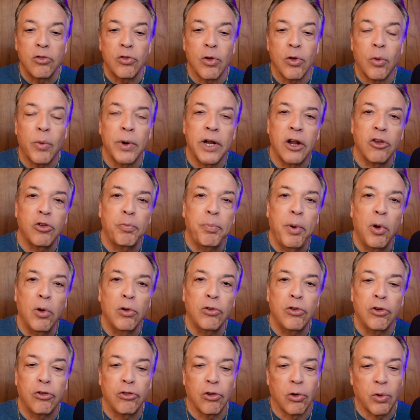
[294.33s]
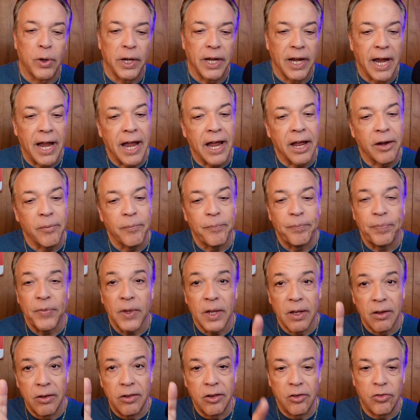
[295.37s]
So when I spoke to Jody Ann,
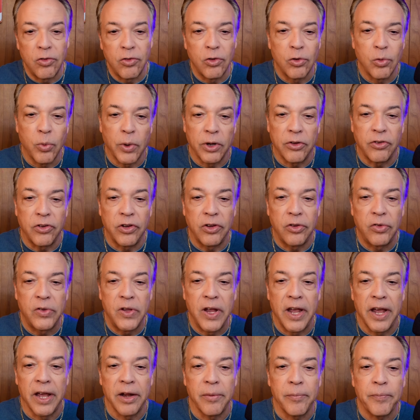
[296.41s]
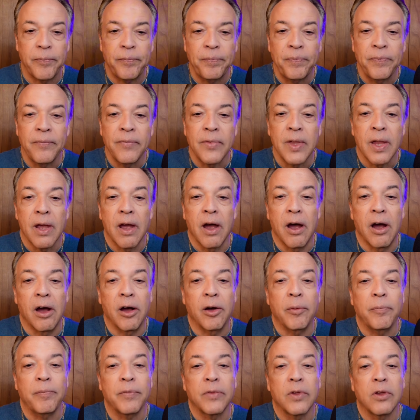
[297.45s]
this is what she said.
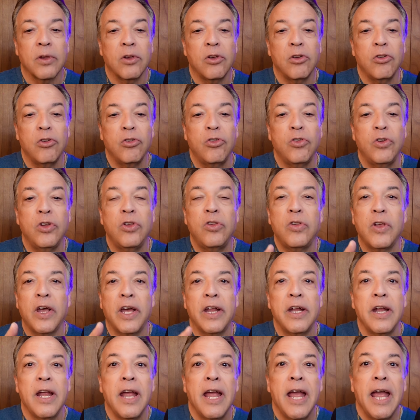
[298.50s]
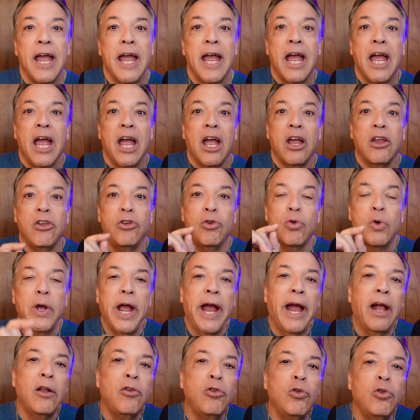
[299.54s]
Um, she said, You
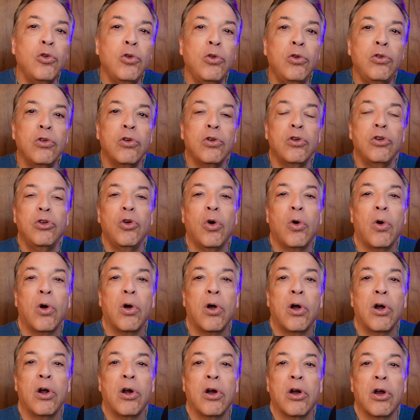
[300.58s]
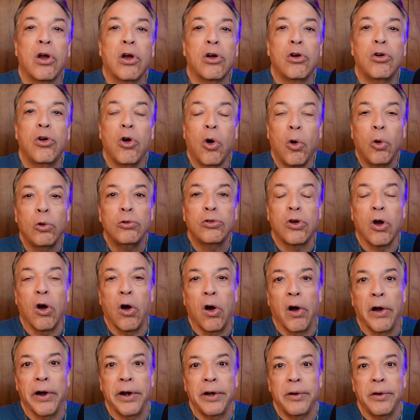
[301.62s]
canceled your gold
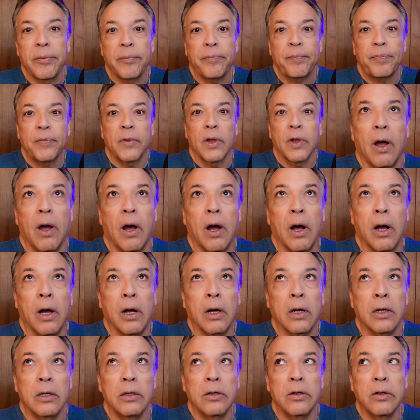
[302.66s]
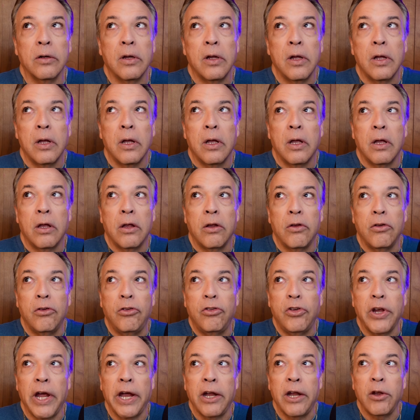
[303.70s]
card on
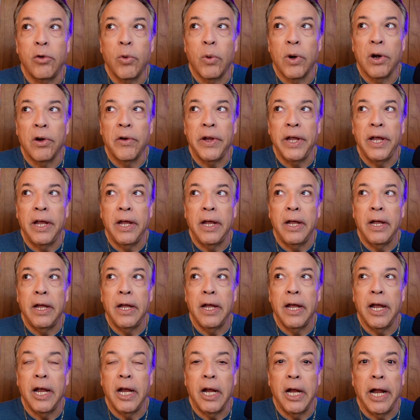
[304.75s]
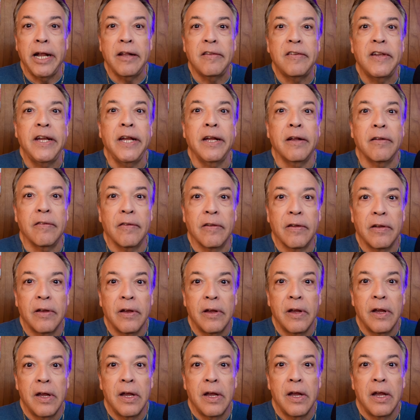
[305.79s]
January 18th.
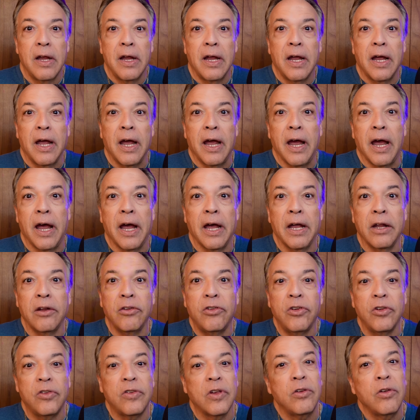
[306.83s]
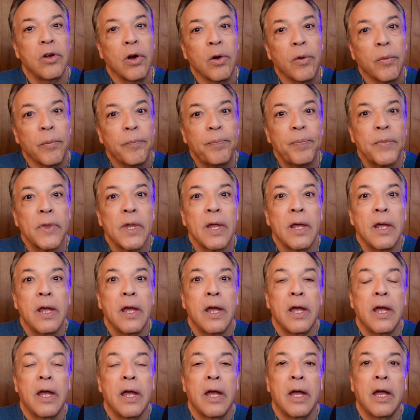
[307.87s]
And she said, You know,
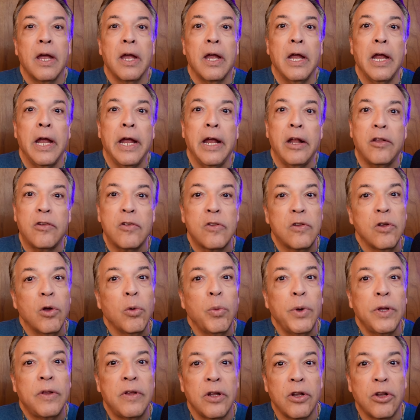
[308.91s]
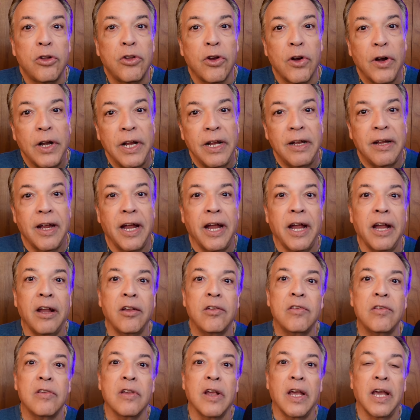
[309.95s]
it's still within the 30
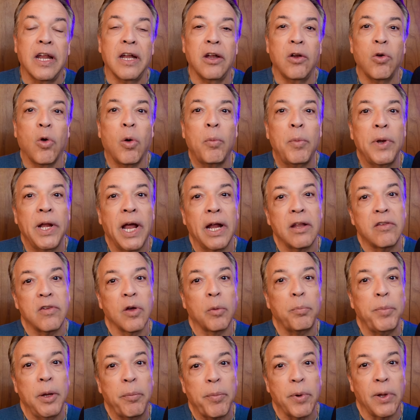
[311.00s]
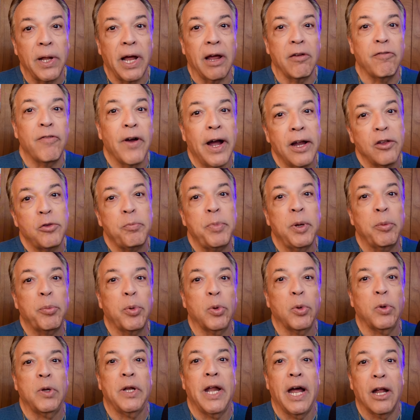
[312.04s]
days. And normally I tell people, I advise
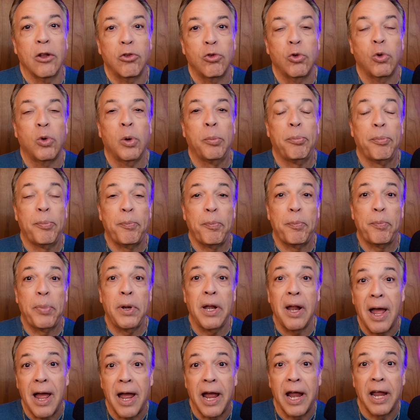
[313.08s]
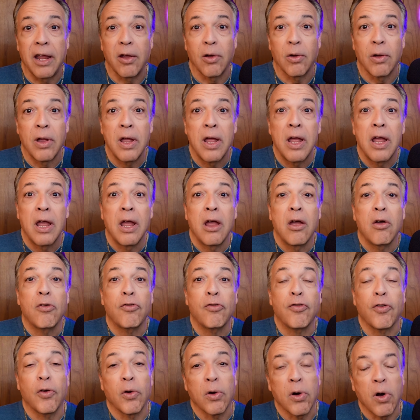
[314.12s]
people not to apply
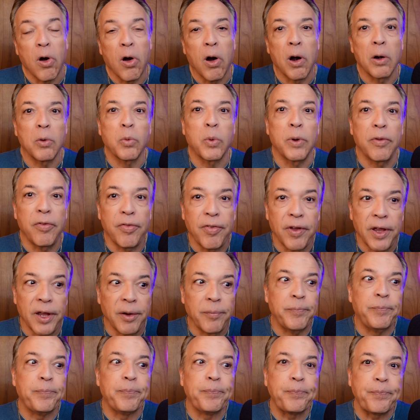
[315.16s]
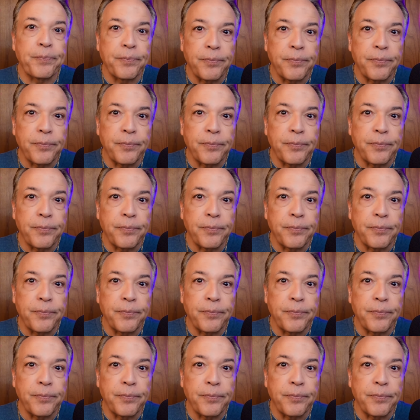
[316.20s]
for a card within